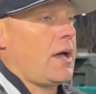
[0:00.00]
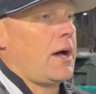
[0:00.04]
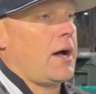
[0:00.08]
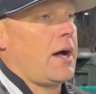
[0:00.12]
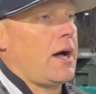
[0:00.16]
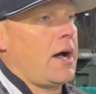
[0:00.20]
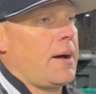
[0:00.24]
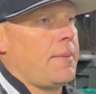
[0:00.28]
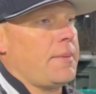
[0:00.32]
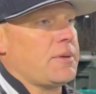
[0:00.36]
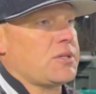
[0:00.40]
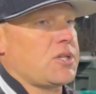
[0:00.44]

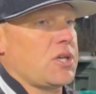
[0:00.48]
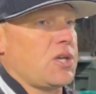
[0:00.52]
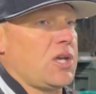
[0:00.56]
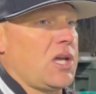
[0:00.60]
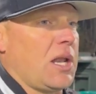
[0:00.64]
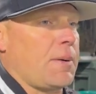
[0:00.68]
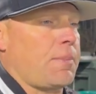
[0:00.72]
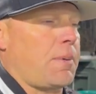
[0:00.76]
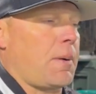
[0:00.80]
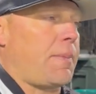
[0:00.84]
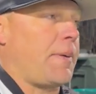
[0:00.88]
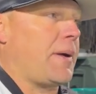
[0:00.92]
and so you
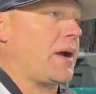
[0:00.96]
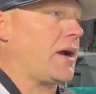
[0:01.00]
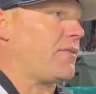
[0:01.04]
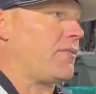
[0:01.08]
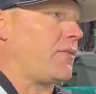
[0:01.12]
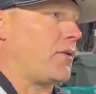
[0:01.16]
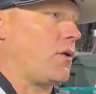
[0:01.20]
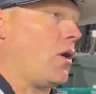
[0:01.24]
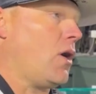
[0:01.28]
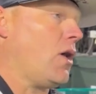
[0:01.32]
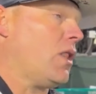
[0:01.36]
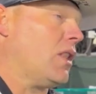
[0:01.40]
got to prepare
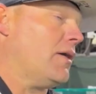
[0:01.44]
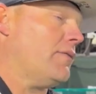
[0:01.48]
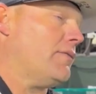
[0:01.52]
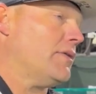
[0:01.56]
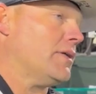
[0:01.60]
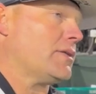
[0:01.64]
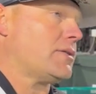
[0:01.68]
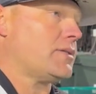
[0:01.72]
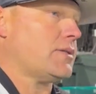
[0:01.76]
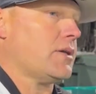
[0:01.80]
for all of it.